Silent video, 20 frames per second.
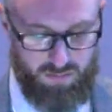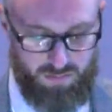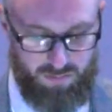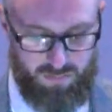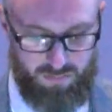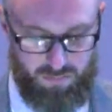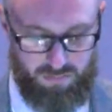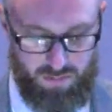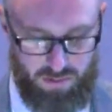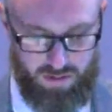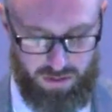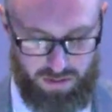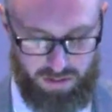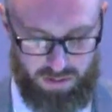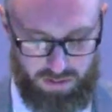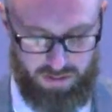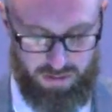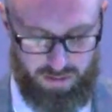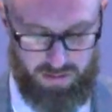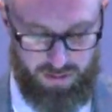
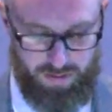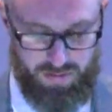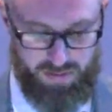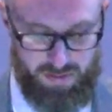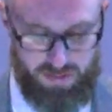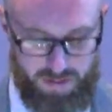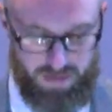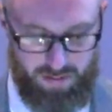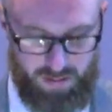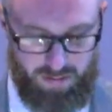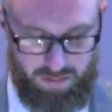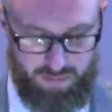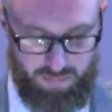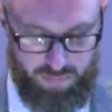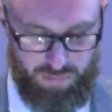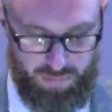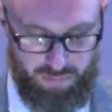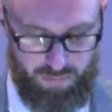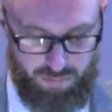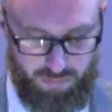Alrighty, next
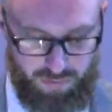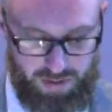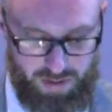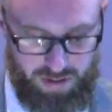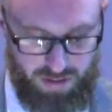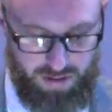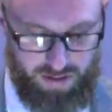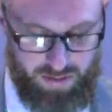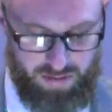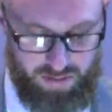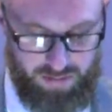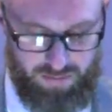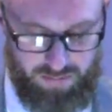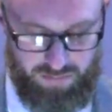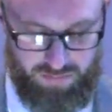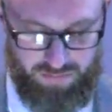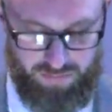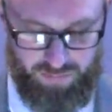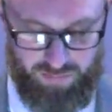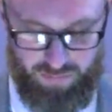up we
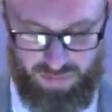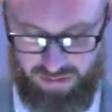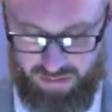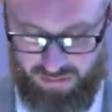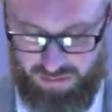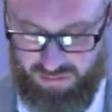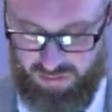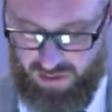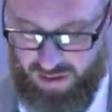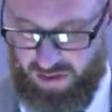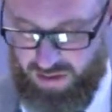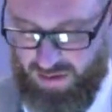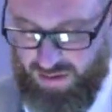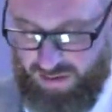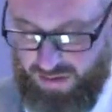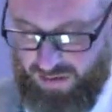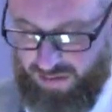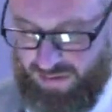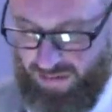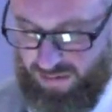have Miss
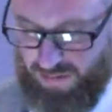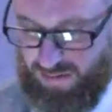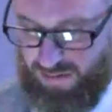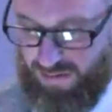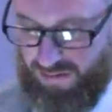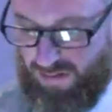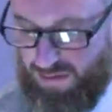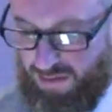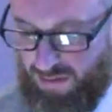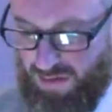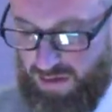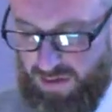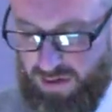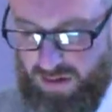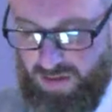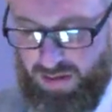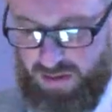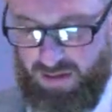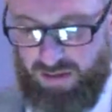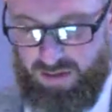Jackie.
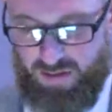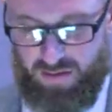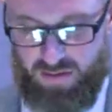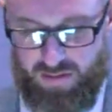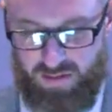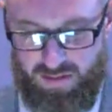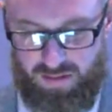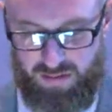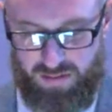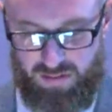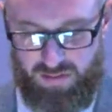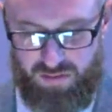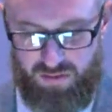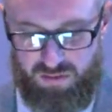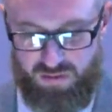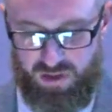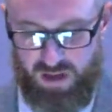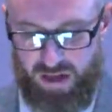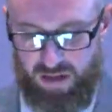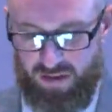Yay!
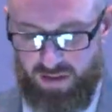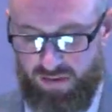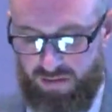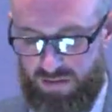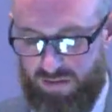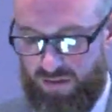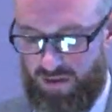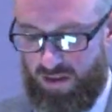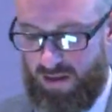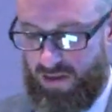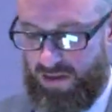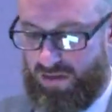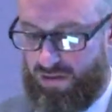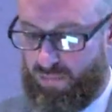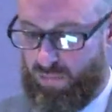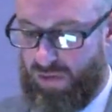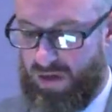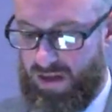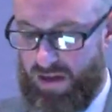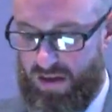Jackie
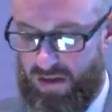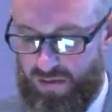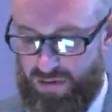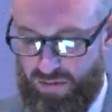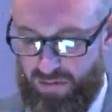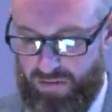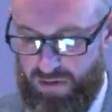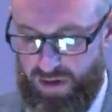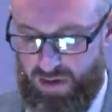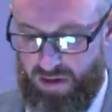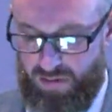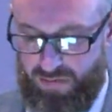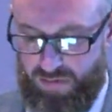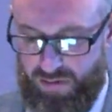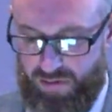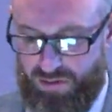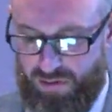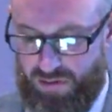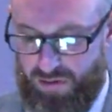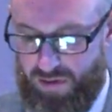Sledge began her
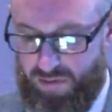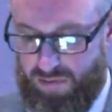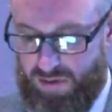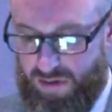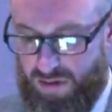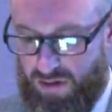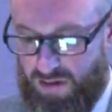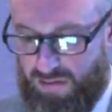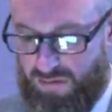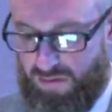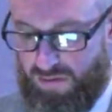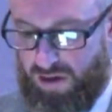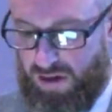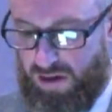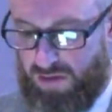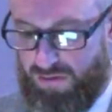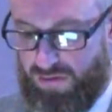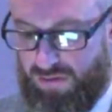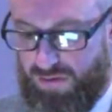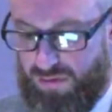recovery journey with Oxford
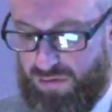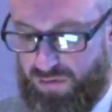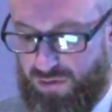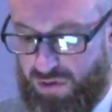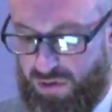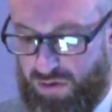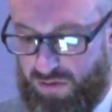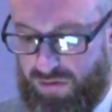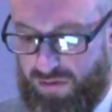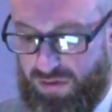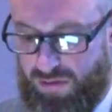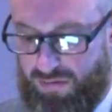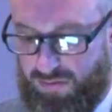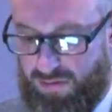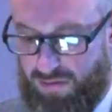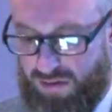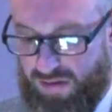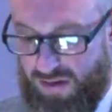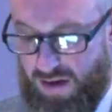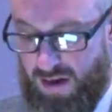House, New Jersey,
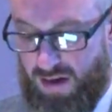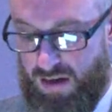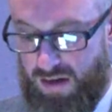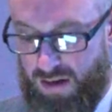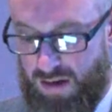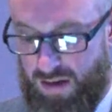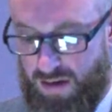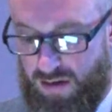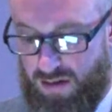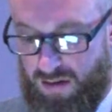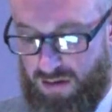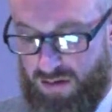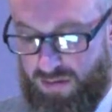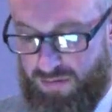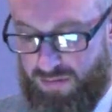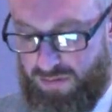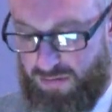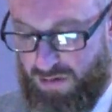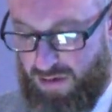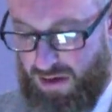residing at
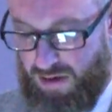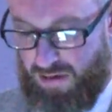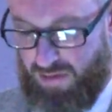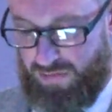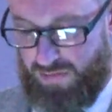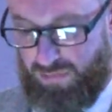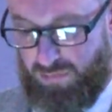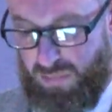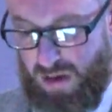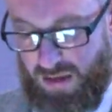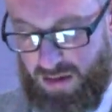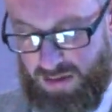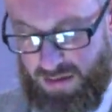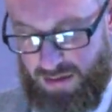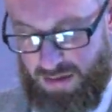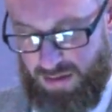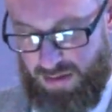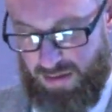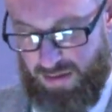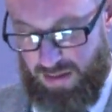Oxford House
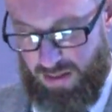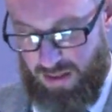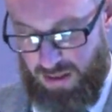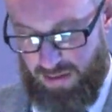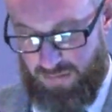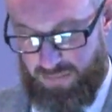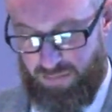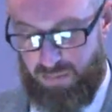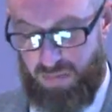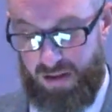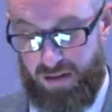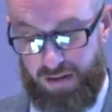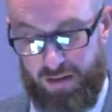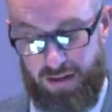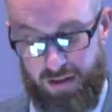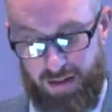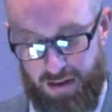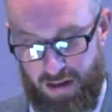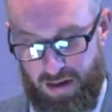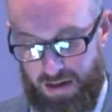Melody
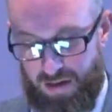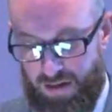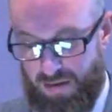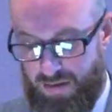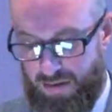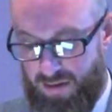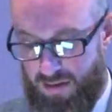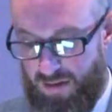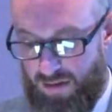Lane